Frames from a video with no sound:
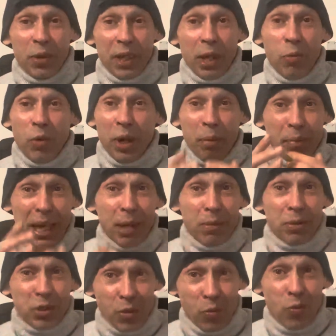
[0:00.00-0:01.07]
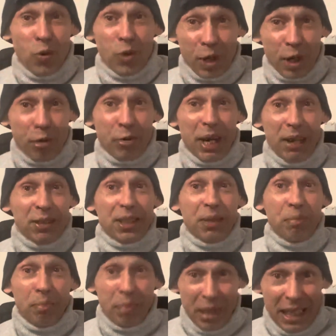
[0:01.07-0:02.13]
They want to be able to walk around
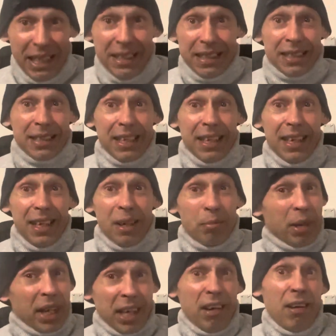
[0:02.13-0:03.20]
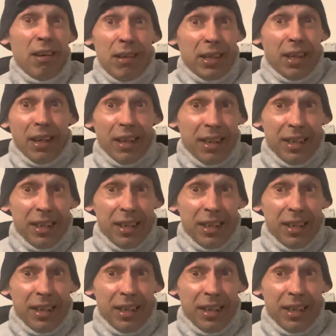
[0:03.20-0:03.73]
in peace, but they can't,